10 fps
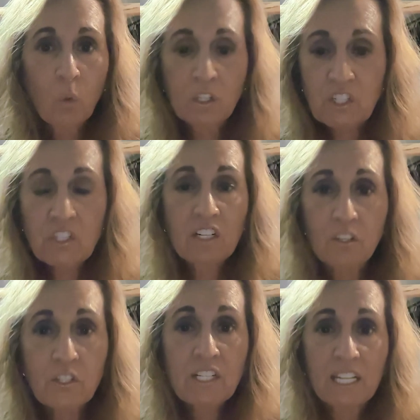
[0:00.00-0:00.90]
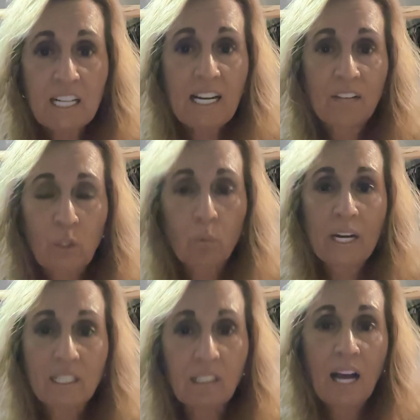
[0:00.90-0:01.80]
We're still sitting at the
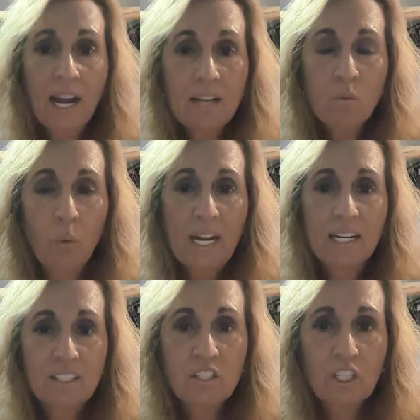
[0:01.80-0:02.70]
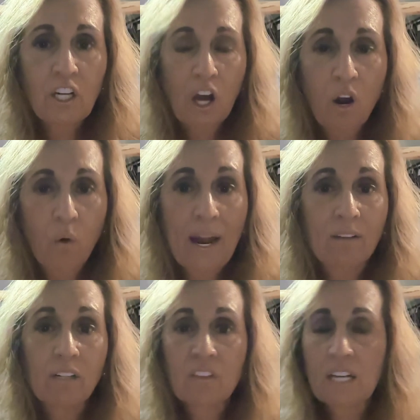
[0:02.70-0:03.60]
red light waiting to go.
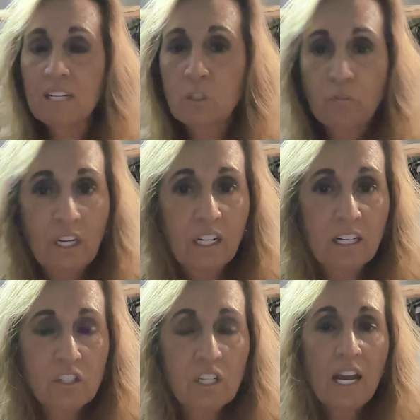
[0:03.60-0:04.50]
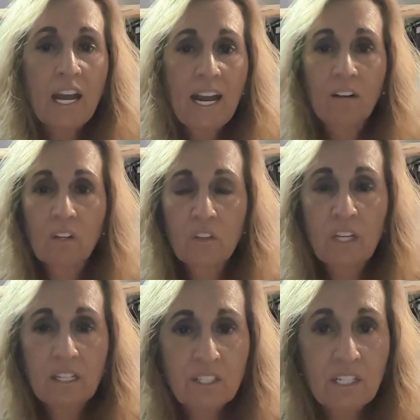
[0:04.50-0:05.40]
Everything's finished,
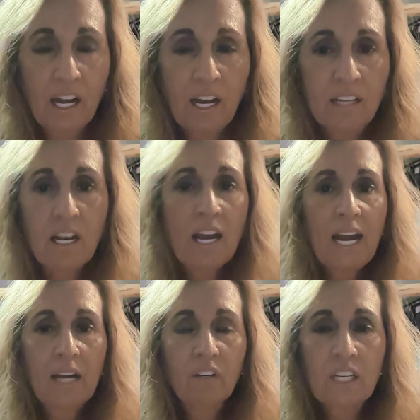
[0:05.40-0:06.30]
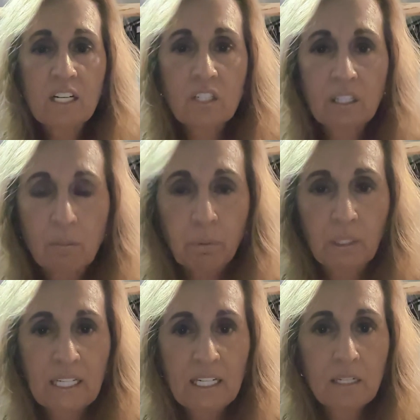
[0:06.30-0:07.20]
everything's done, everything's
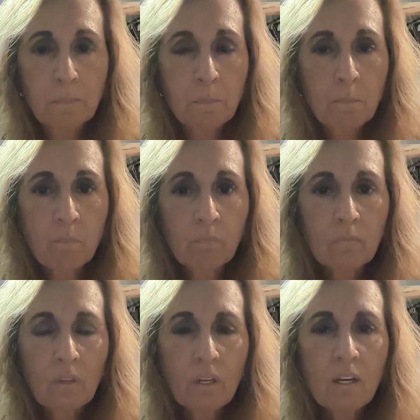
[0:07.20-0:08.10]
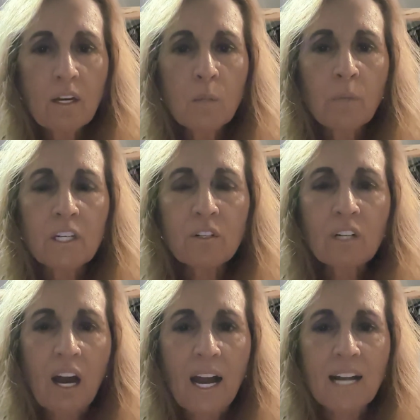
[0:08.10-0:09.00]
complete. But you
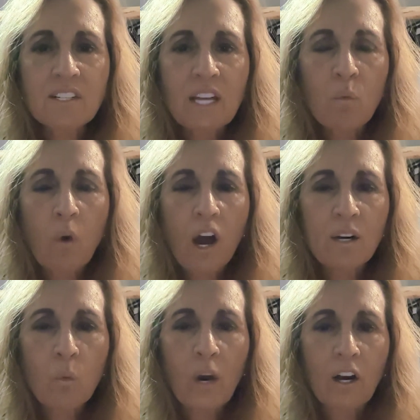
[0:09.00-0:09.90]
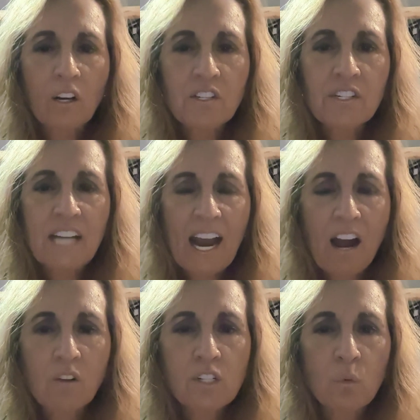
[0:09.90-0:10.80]
guys, they want to wear us
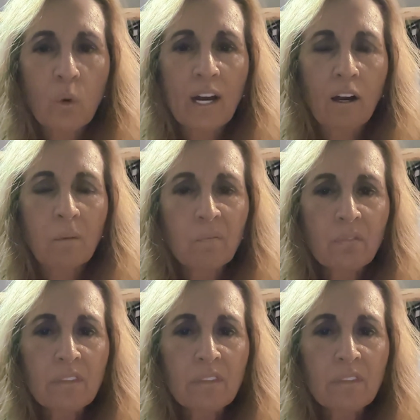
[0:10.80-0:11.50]
down to where